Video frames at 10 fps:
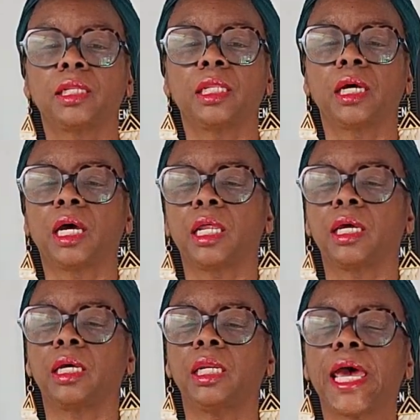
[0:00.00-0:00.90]

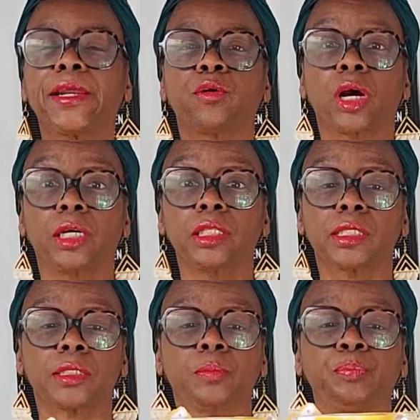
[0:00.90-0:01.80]
lino
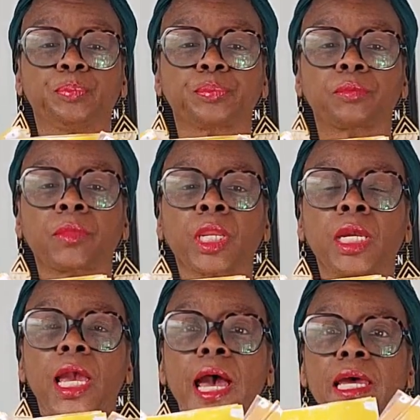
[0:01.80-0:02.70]
cuts
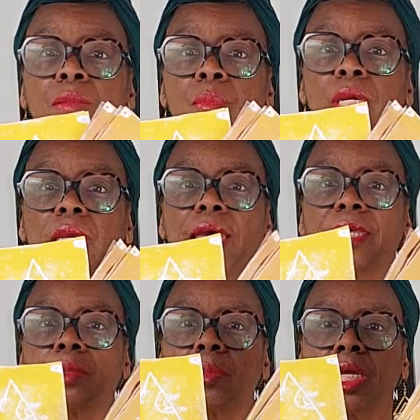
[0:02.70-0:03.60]
and
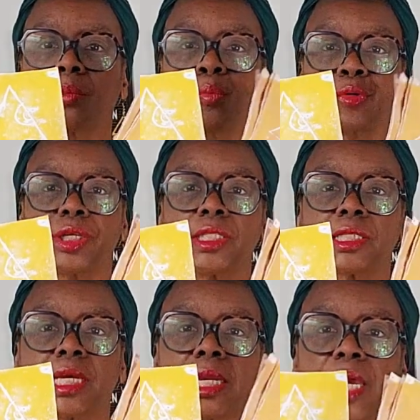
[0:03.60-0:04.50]
then made
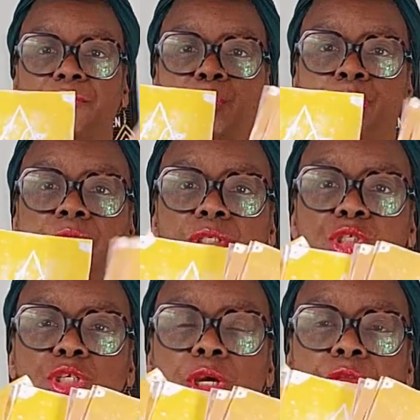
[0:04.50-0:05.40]
prints. And I have to put this
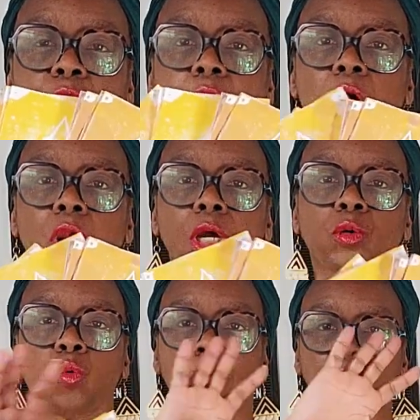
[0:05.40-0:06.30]
together all
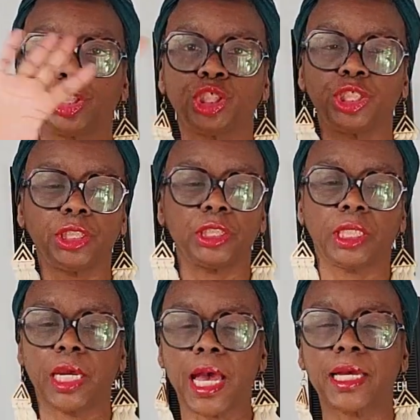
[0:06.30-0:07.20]
on one
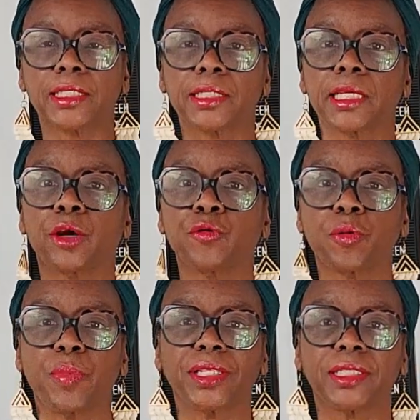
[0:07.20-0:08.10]
sheet as a
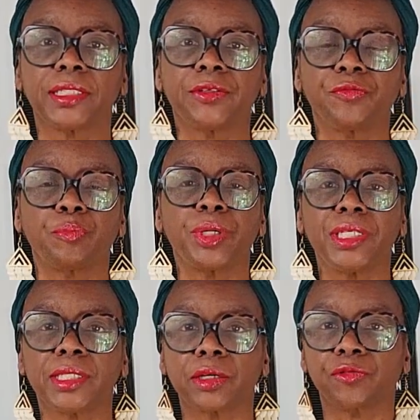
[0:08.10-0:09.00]
repetitive
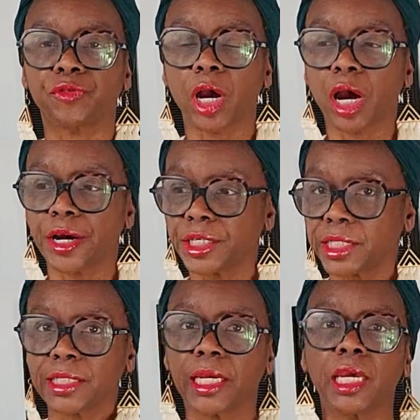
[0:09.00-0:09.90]
piece of
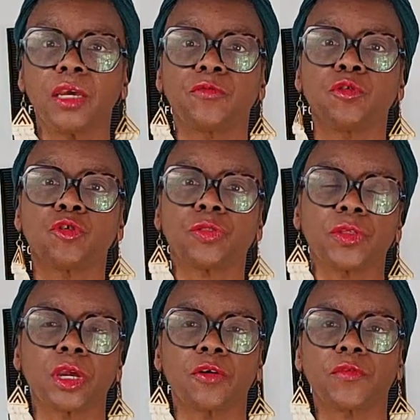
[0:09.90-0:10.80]
art. If you
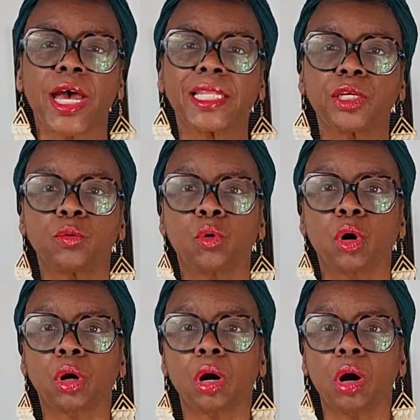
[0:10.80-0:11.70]
think of Andy
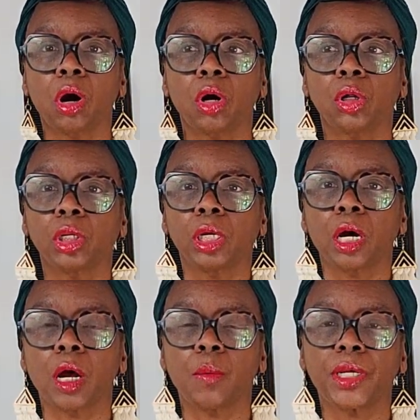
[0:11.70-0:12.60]
Warhol,
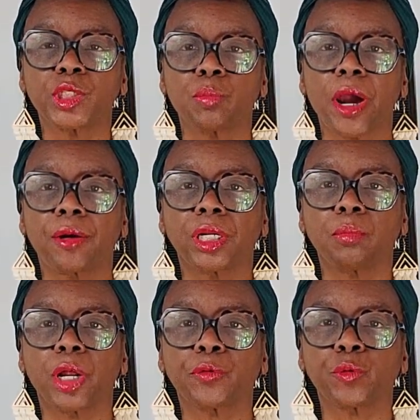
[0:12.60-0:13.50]
his
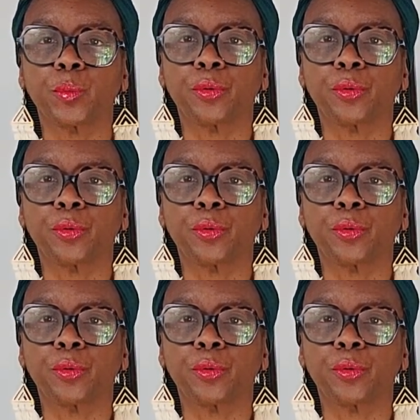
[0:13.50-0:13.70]
Marilyn Monroe